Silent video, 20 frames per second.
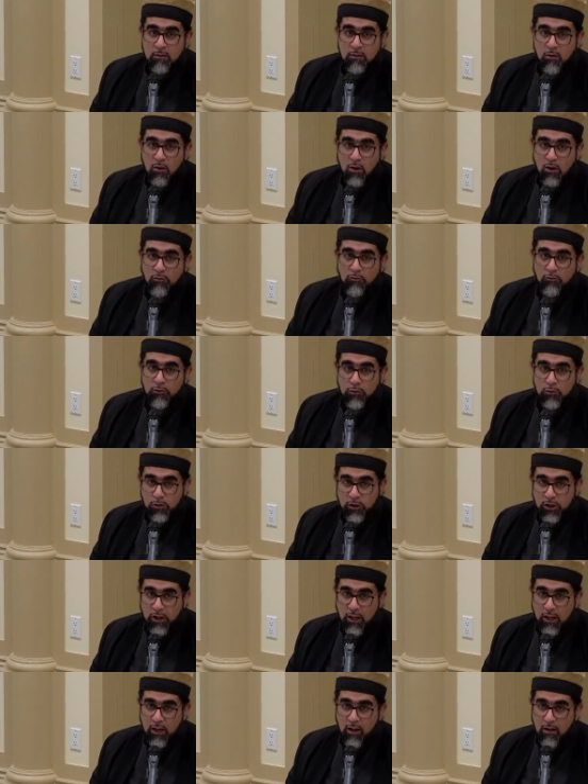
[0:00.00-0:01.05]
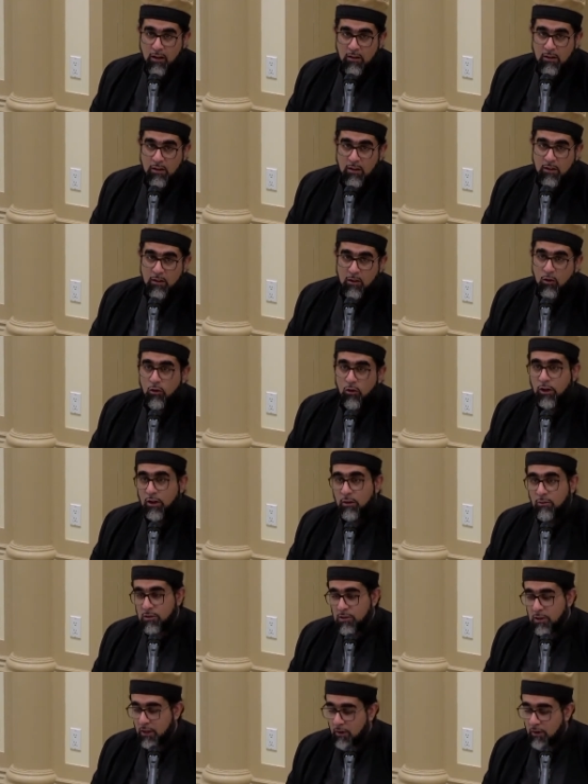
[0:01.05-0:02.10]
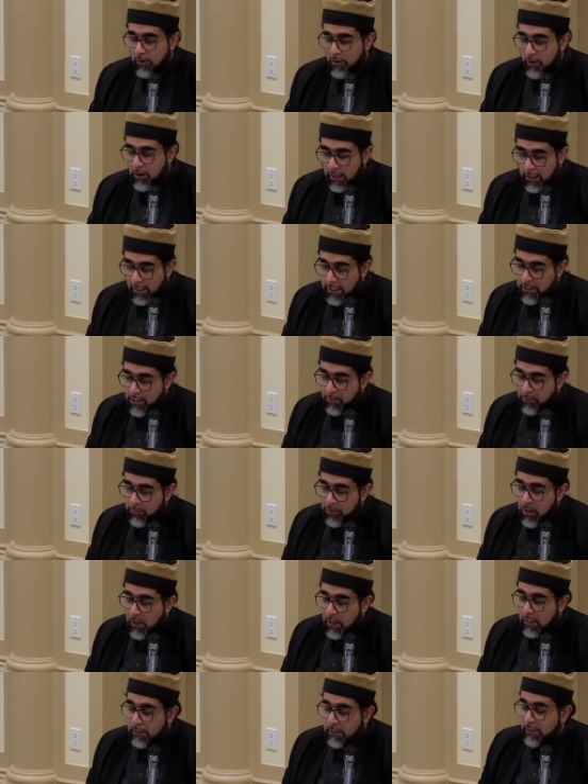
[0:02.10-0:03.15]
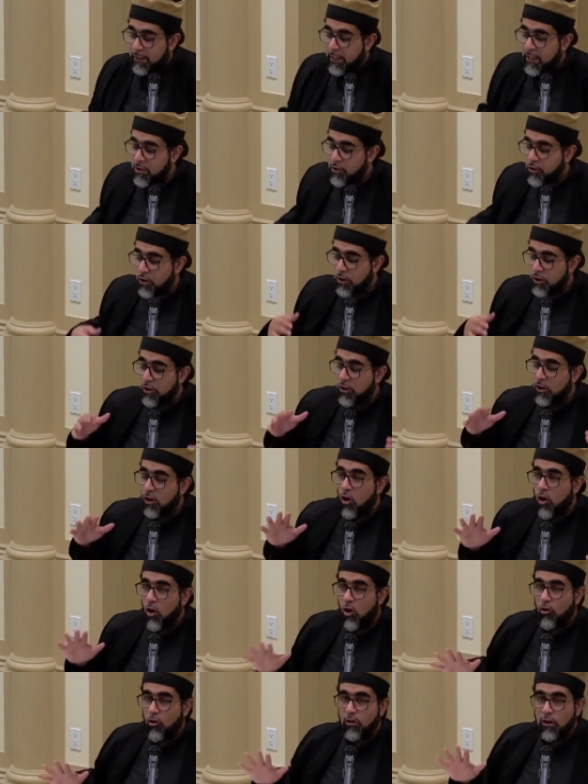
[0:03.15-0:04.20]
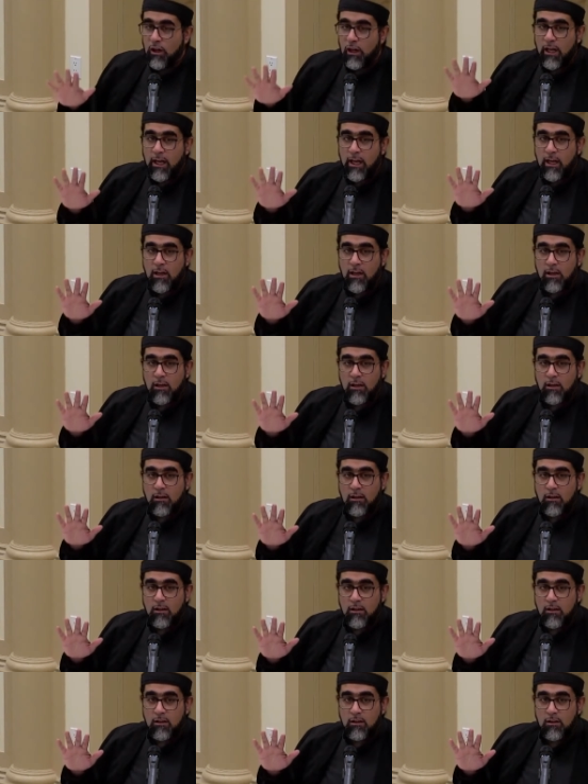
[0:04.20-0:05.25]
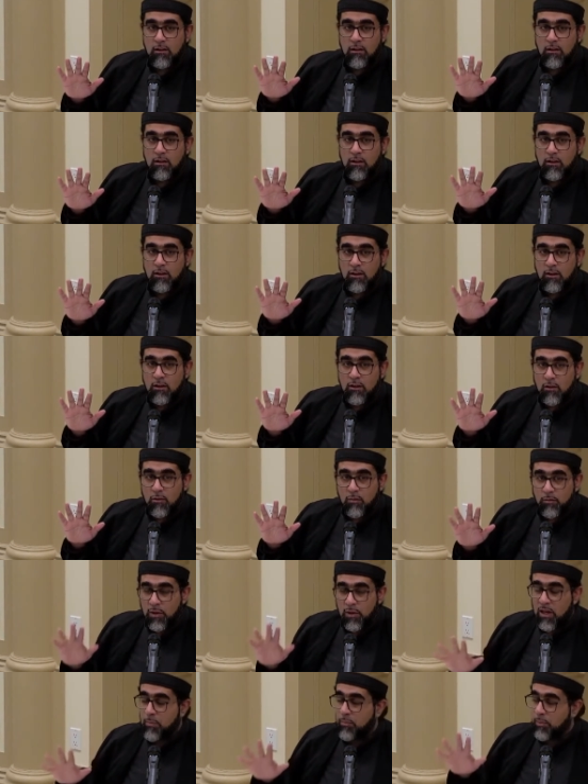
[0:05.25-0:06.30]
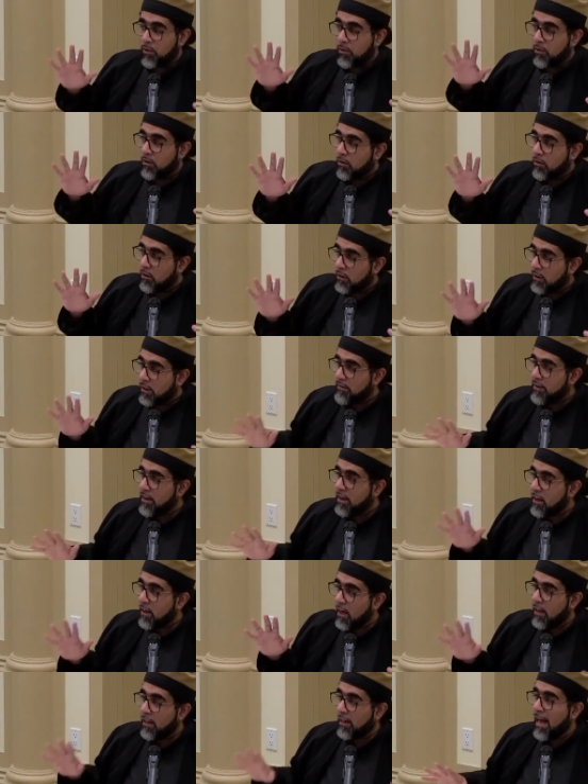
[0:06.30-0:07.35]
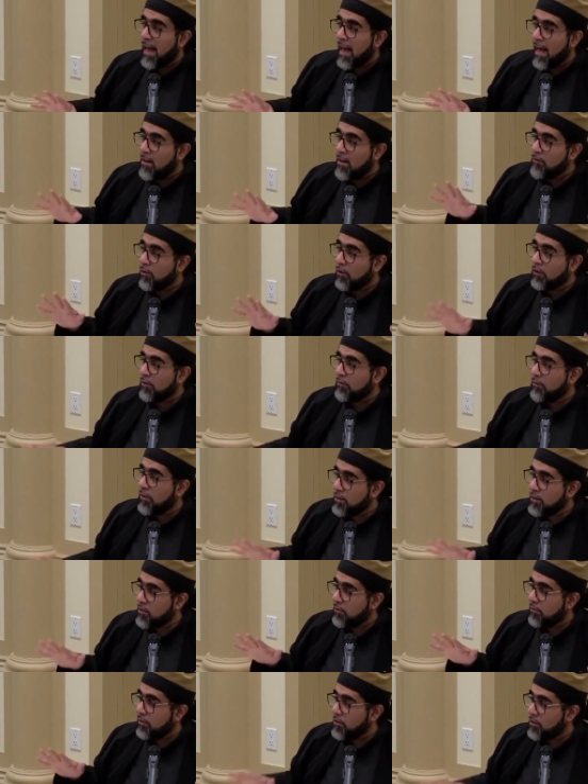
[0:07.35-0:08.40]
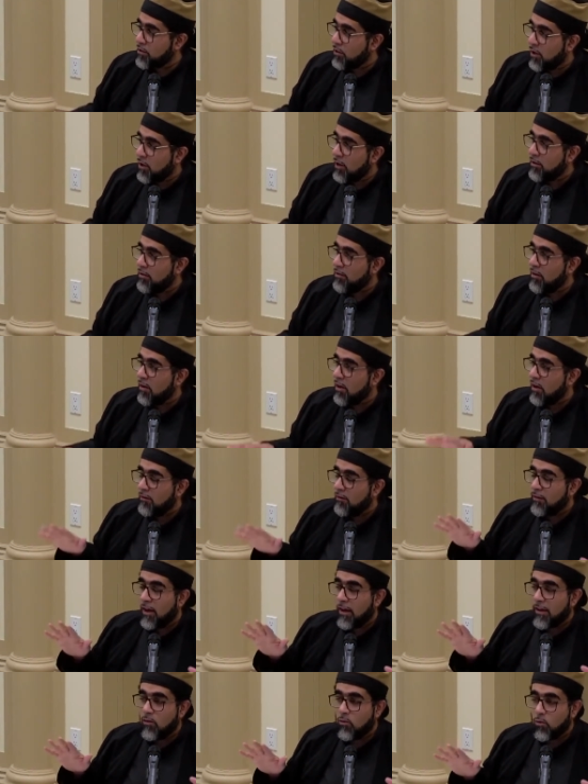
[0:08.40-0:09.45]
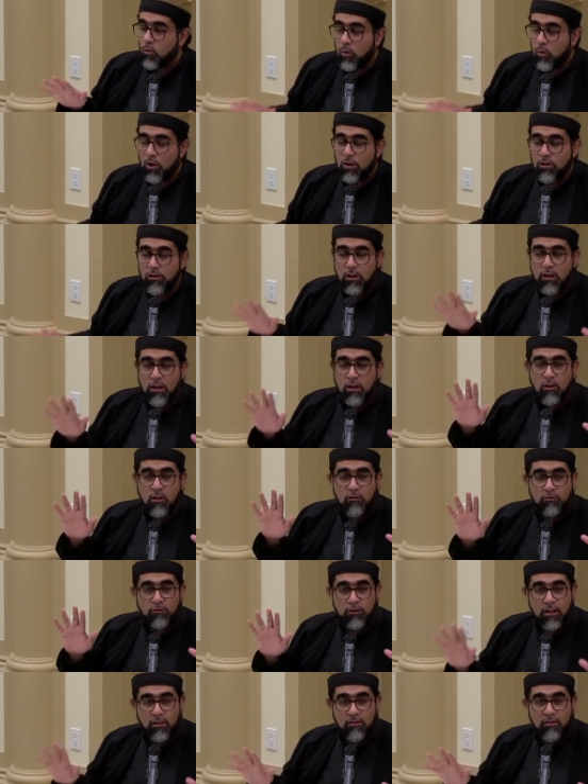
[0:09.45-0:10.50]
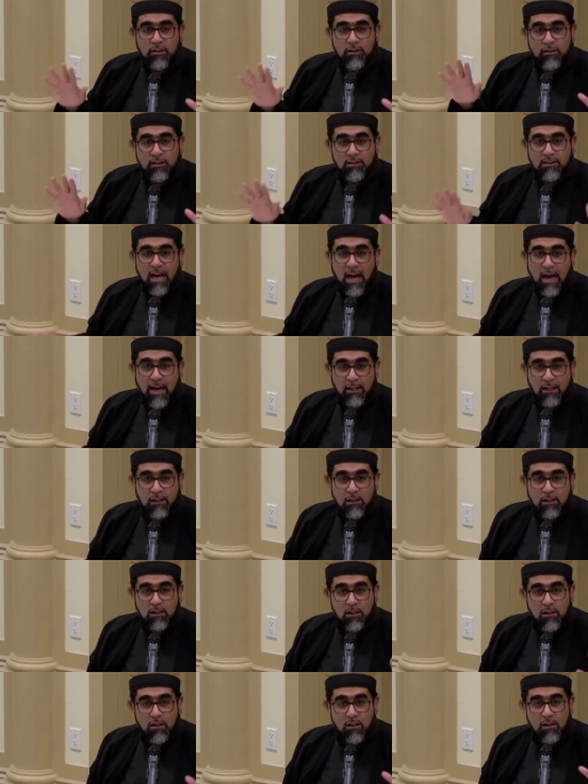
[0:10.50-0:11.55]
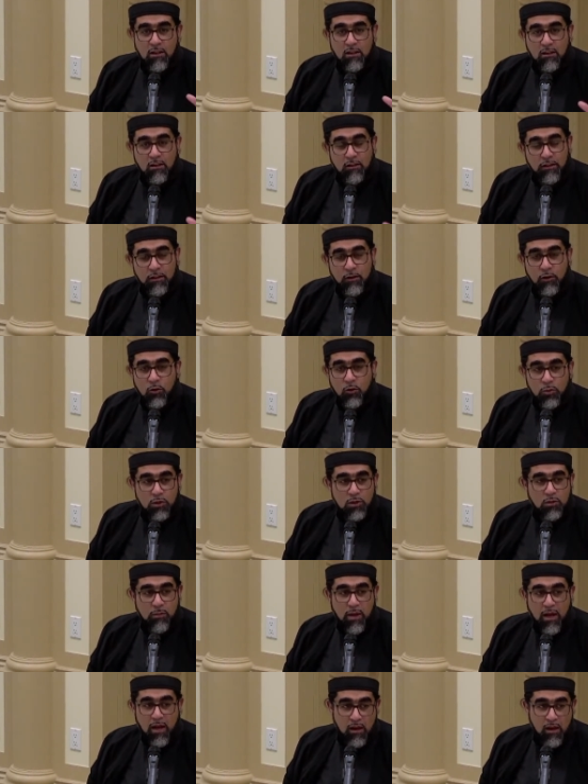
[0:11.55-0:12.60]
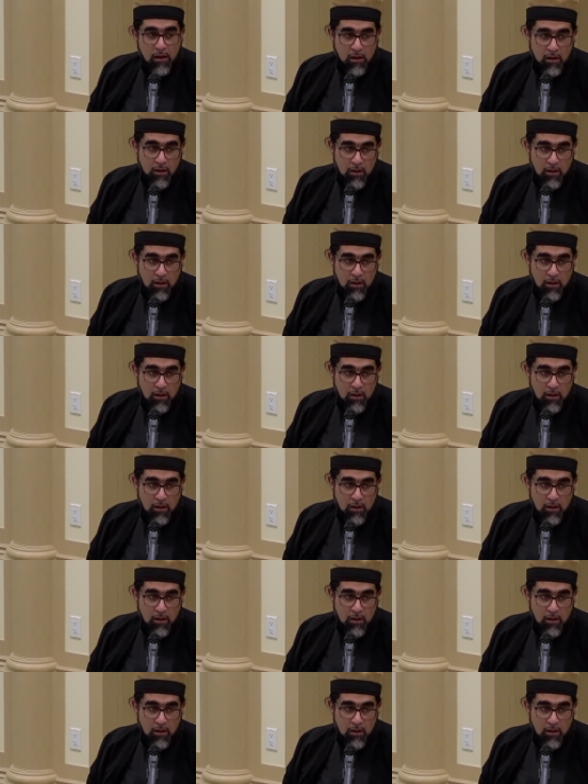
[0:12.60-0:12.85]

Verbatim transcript: of Turkey, or he was the governor at Egypt. These are the only people living alive on the face of this earth that are worthy of given the title the noble men.